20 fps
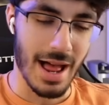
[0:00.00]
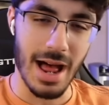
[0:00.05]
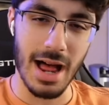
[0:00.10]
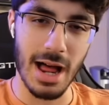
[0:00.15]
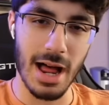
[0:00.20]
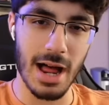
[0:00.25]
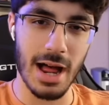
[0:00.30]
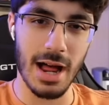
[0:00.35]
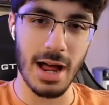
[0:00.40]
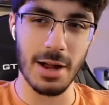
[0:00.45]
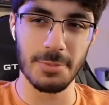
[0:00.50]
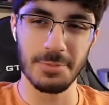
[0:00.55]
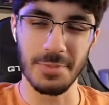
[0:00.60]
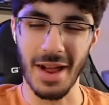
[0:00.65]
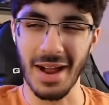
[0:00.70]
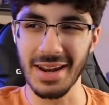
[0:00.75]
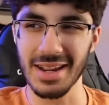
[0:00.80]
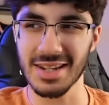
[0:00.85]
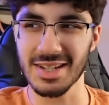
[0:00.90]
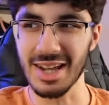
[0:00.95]

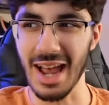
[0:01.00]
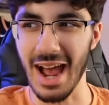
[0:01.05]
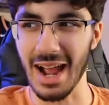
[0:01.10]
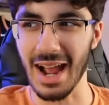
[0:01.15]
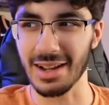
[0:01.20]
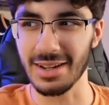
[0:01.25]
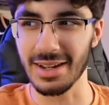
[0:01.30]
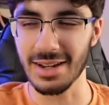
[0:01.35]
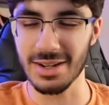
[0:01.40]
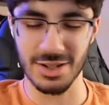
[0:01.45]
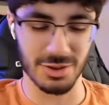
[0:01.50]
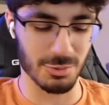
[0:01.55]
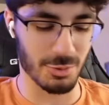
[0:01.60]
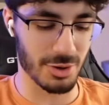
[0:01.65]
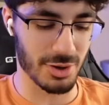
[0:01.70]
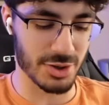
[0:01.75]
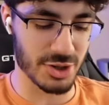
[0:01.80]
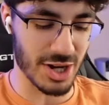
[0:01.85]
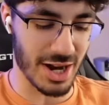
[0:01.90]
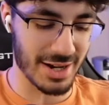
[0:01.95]
Not exactly, because the
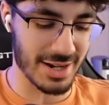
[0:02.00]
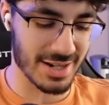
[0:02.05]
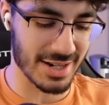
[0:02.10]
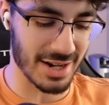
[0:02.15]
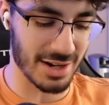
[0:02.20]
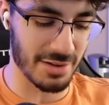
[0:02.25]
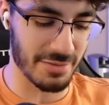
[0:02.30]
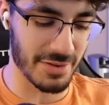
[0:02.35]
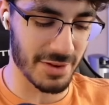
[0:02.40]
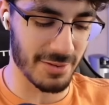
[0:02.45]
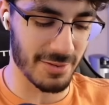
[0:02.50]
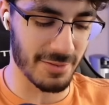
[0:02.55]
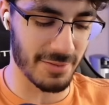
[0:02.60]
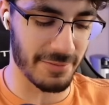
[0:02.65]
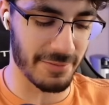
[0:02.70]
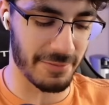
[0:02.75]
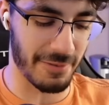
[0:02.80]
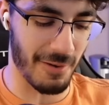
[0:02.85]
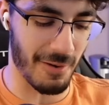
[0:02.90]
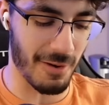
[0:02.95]
Royal Giant is kind of a
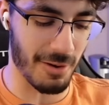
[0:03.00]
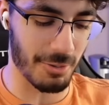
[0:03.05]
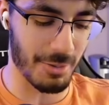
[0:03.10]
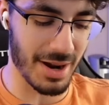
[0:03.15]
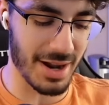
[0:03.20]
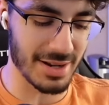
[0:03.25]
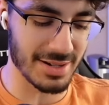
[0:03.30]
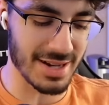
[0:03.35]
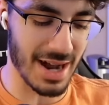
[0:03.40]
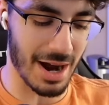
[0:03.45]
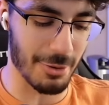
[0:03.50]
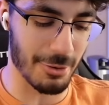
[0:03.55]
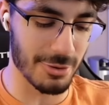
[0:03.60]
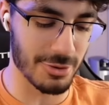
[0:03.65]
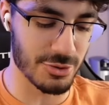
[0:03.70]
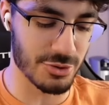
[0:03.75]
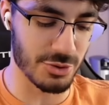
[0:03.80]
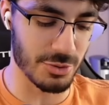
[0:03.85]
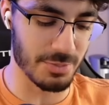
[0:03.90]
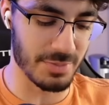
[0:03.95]
far away tower
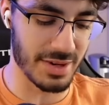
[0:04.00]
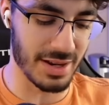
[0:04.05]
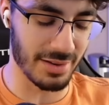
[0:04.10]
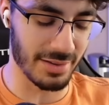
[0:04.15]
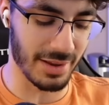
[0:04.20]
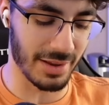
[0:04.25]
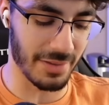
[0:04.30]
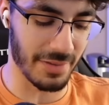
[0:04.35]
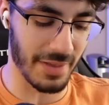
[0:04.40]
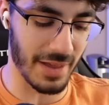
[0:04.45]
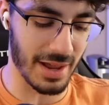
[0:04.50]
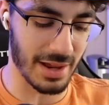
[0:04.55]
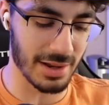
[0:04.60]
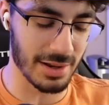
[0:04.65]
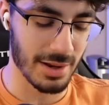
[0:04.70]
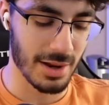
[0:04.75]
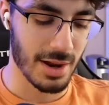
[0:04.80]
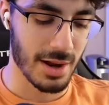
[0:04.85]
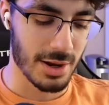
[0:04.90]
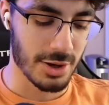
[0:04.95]
troop dealing
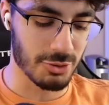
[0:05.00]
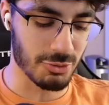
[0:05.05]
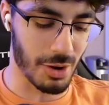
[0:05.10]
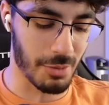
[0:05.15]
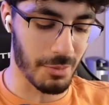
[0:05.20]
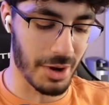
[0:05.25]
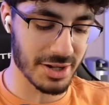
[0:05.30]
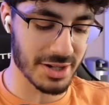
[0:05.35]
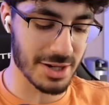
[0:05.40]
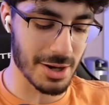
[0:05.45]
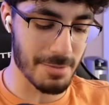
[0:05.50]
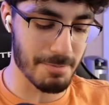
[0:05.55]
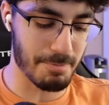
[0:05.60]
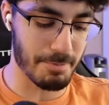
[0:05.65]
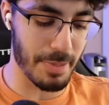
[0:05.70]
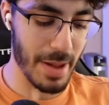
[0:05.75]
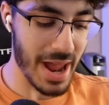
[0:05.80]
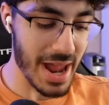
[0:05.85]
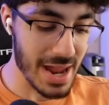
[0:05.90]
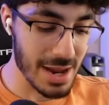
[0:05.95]
thing. Do I want to
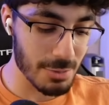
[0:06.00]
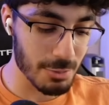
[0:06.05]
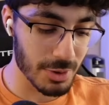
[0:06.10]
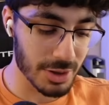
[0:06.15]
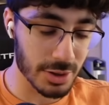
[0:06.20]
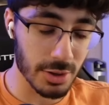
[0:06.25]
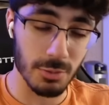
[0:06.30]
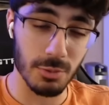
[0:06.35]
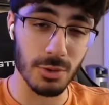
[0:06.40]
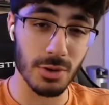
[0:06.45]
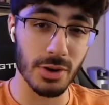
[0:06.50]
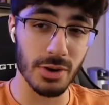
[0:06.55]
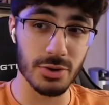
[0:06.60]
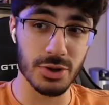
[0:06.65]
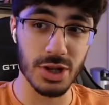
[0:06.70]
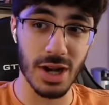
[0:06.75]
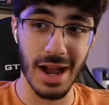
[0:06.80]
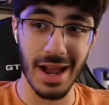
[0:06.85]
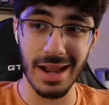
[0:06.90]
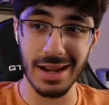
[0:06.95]
bait with the Royal
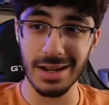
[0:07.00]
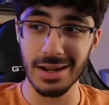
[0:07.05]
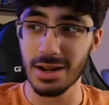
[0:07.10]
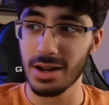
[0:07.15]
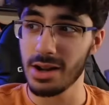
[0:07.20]
Giant?